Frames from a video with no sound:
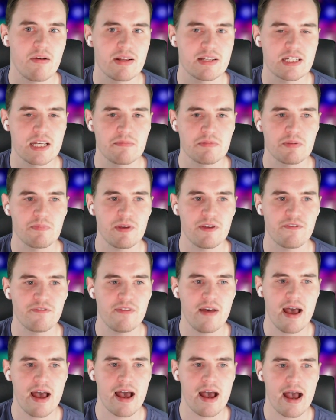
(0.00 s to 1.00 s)
seem to be
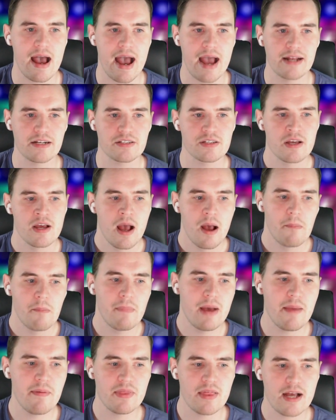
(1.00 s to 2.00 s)
fair, and
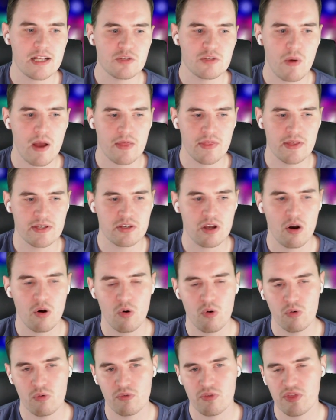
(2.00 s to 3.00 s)
maybe that's where this
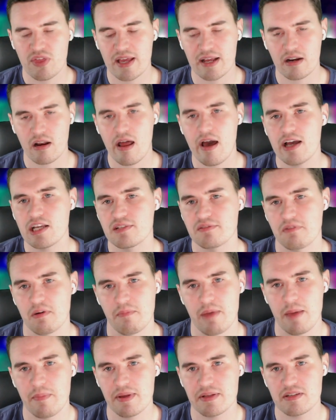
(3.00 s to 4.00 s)
whole thing lies from.
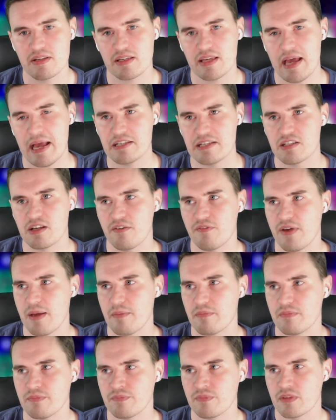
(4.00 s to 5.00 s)
Maybe it's a case of
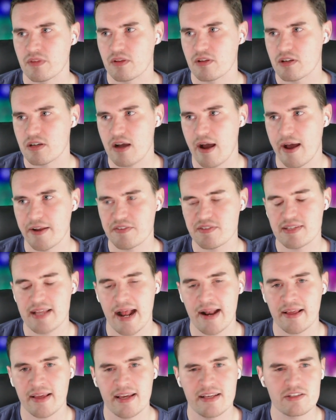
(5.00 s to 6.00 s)
him kind of
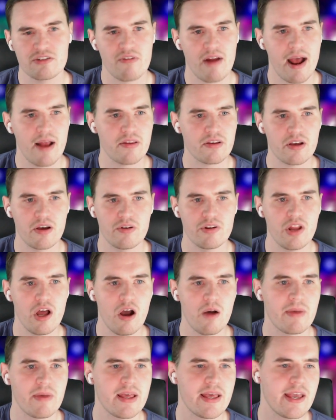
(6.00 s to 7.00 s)
standing his ground and going,
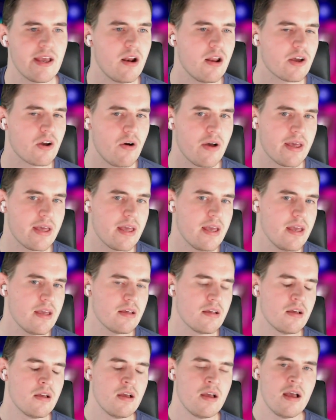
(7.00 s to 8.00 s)
no, I'm a heel, I got
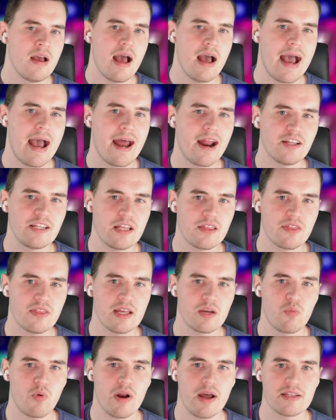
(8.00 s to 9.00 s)
heat, and I didn't
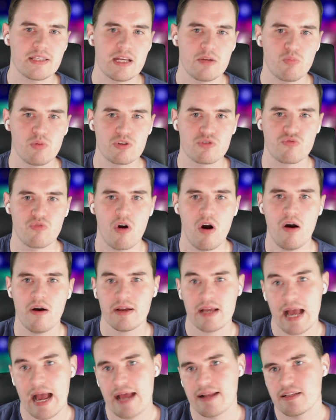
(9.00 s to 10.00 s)
think what I did was
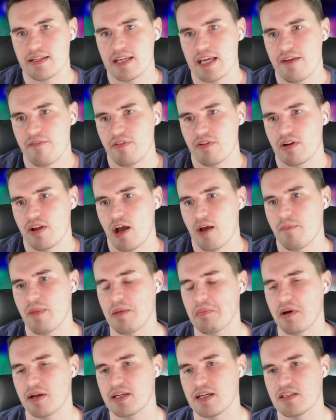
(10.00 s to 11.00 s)
wrong, and even though
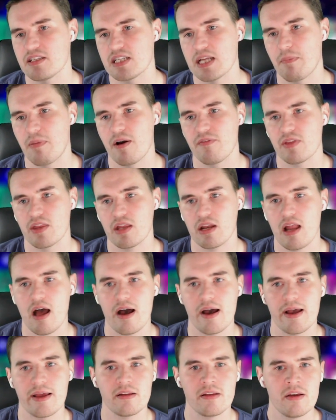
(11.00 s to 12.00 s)
maybe I did step over the
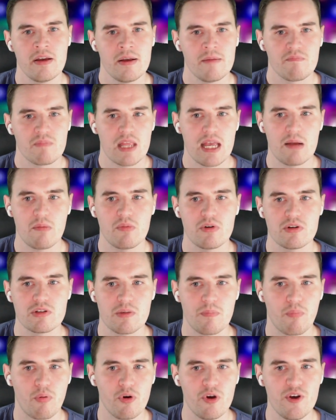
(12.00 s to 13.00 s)
line, it was
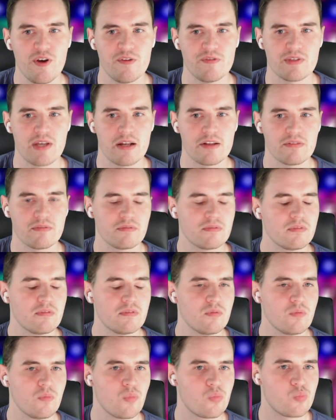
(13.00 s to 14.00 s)
approved, and
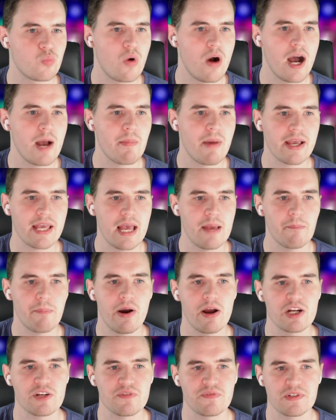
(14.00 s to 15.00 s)
why am I getting
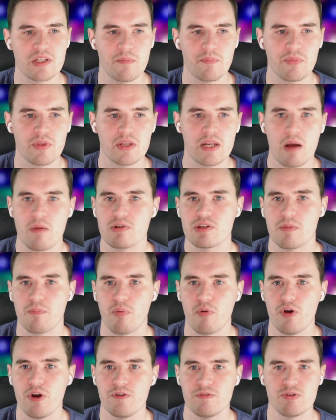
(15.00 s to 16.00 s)
punished for something that was
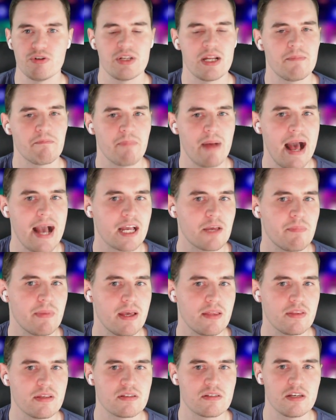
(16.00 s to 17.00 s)
approved? You didn't back me
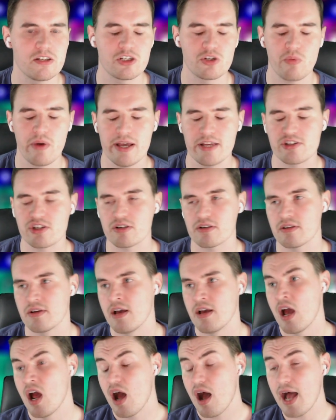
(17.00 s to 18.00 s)
in this situation.
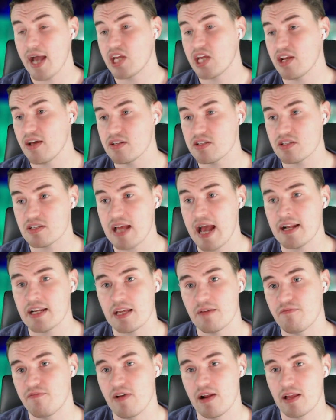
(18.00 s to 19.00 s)
I could understand
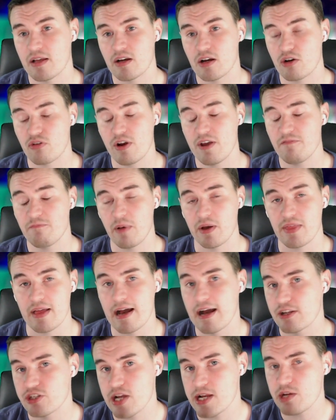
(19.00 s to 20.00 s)
him feeling aggrieved by
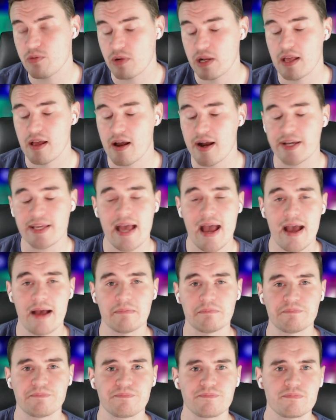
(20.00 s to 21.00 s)
that. Genuinely, I
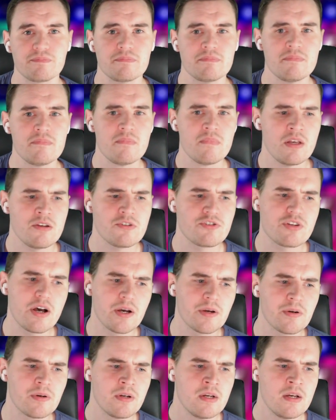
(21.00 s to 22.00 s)
can.
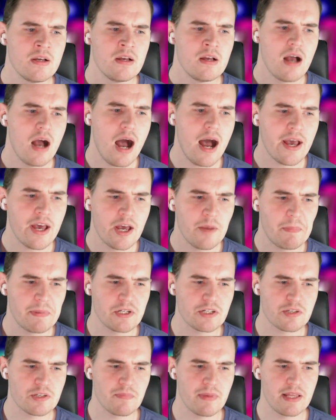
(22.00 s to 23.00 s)
So I hope
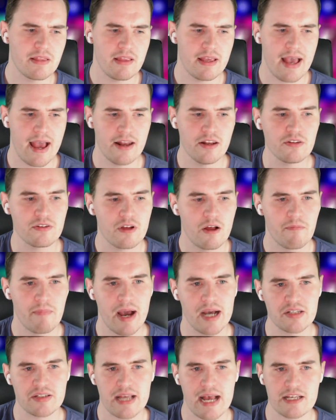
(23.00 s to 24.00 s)
it doesn't mean the end of
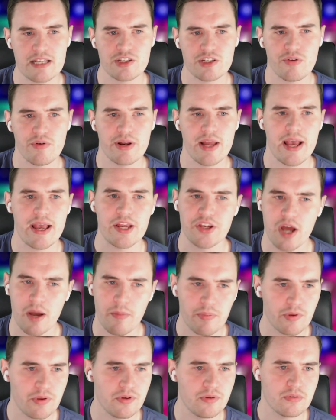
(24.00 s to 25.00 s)
Max Caster in
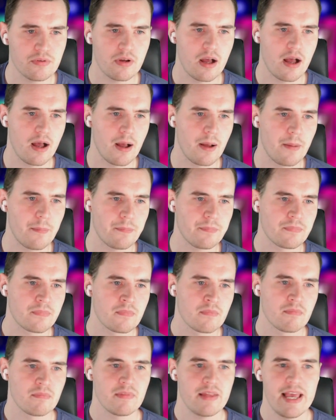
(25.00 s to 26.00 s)
AEW.
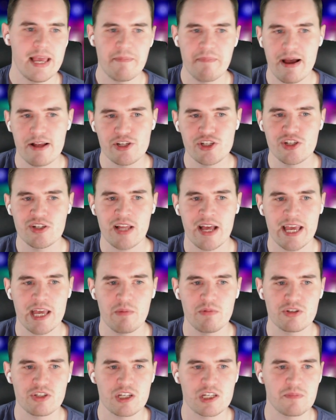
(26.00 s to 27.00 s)
He mentioned that he
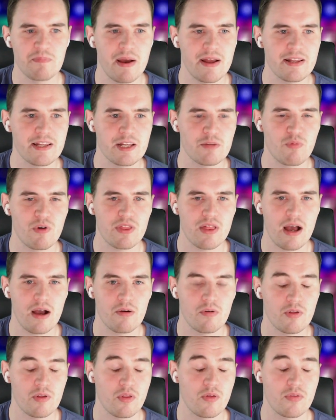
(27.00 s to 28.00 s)
was suspended
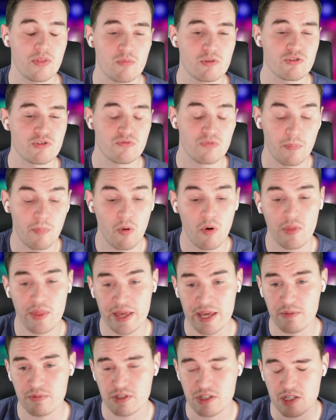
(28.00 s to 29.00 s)
without, there was a report
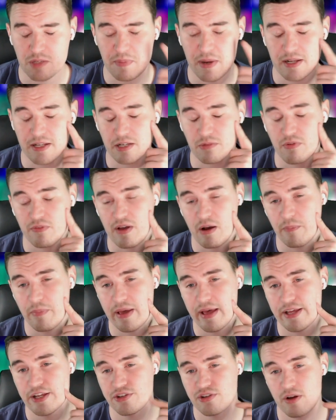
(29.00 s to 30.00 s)
that he was suspended without
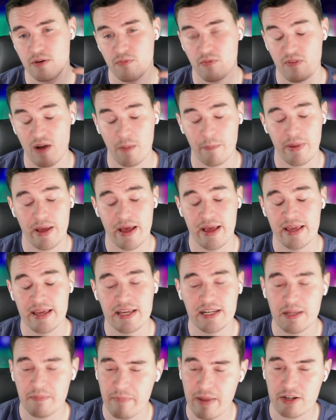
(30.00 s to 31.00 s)
pay,
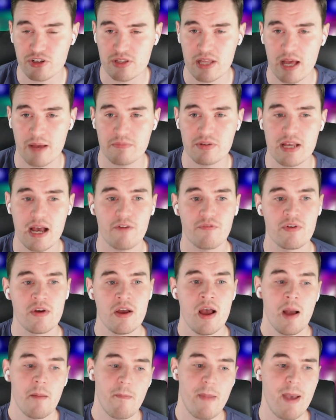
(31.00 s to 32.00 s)
He didn't mention that
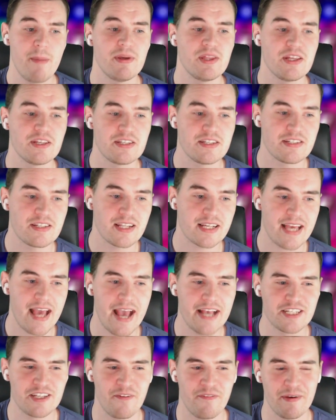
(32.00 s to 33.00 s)
himself. Maybe this is the
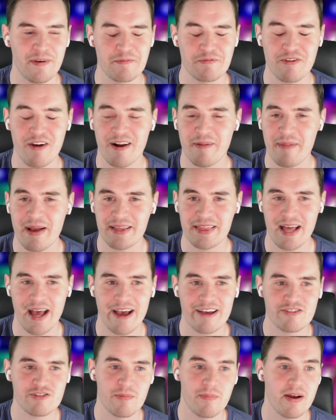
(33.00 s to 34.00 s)
case of him trying to make that
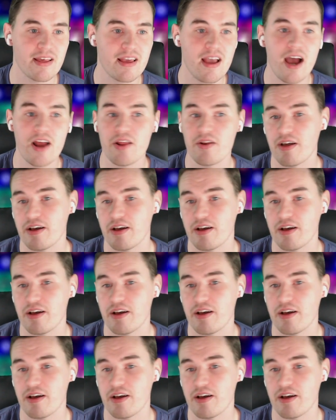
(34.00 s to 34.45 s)
extra money. I don't